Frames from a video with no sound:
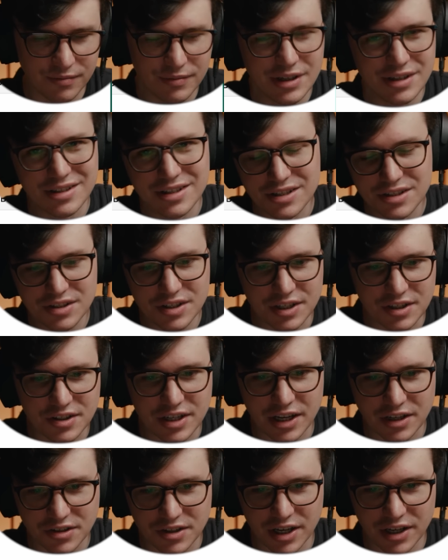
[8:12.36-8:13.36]
The six
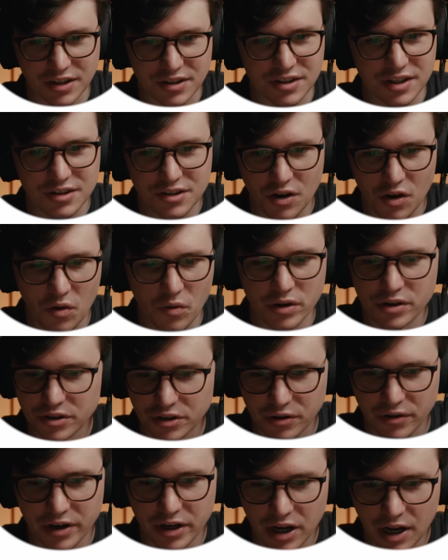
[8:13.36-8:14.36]
X X, that's always a
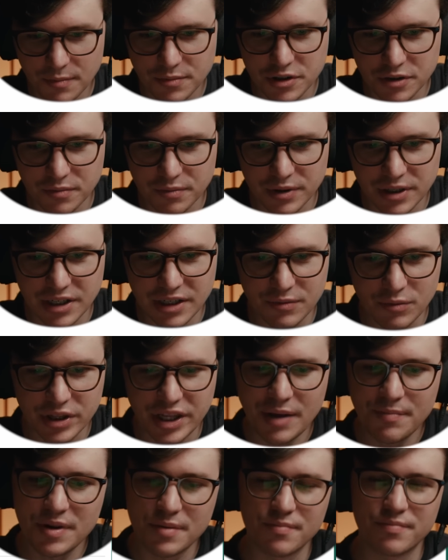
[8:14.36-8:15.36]
great option, but would
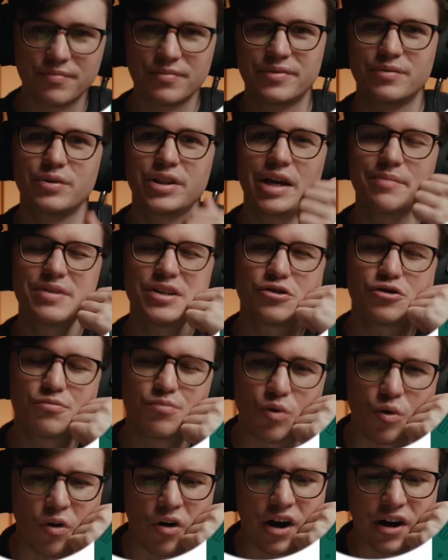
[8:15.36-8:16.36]
that be would that be too
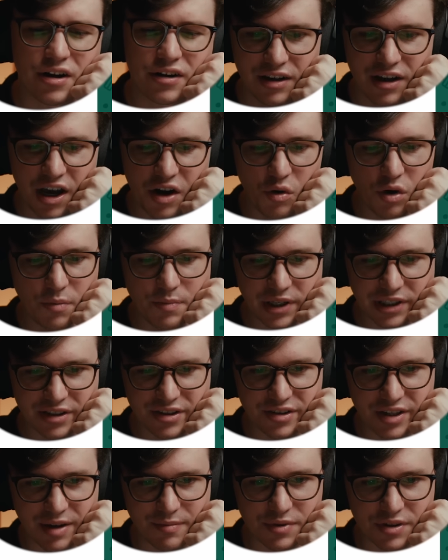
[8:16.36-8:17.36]
boring? I don't want to pick the
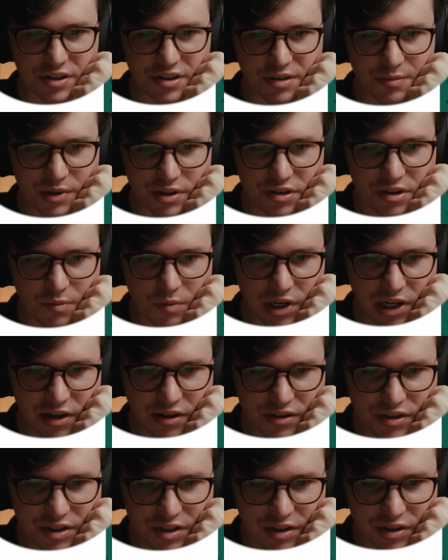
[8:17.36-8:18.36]
same system as someone
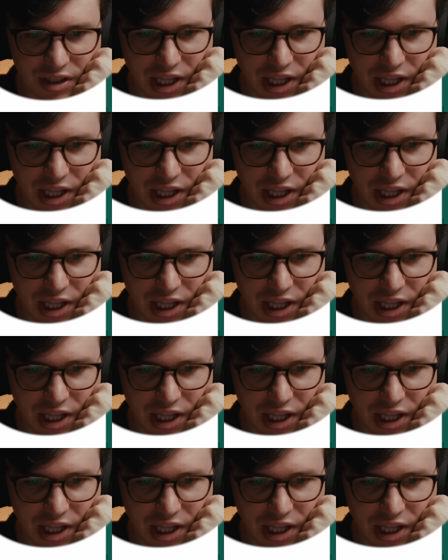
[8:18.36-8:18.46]
else.